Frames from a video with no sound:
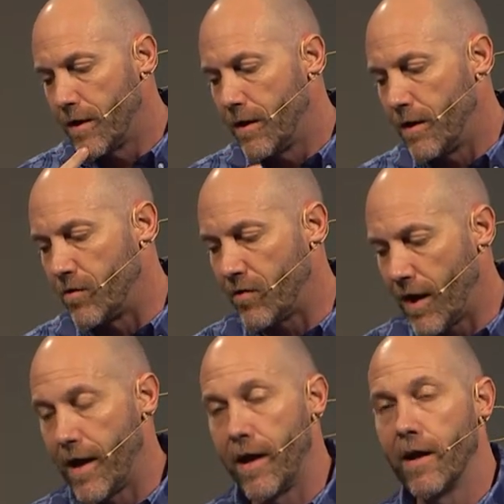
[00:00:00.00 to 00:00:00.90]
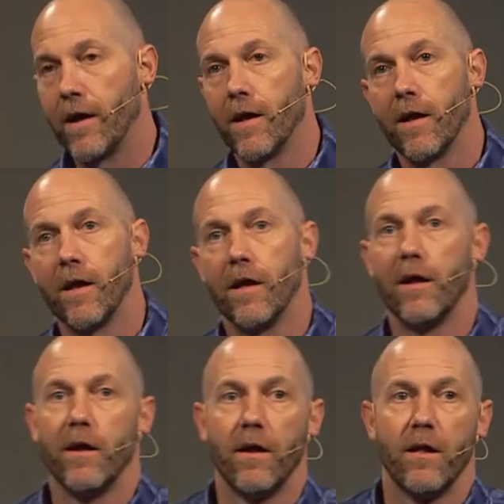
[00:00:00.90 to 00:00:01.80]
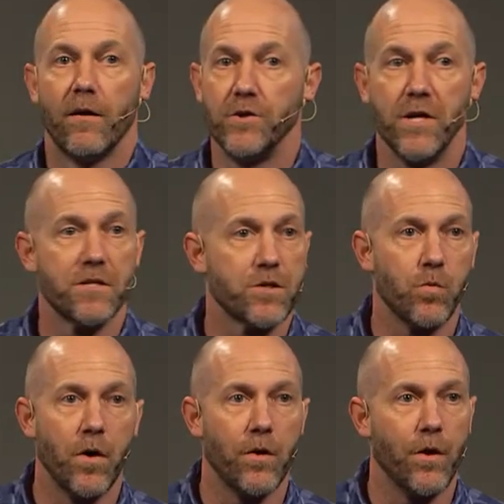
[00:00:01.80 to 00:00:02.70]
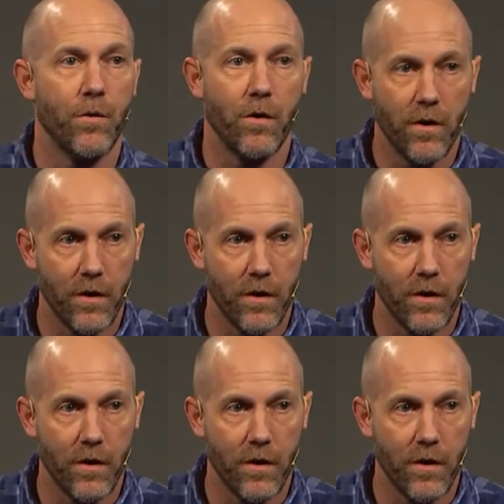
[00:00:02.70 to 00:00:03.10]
and say, Jesus, will you?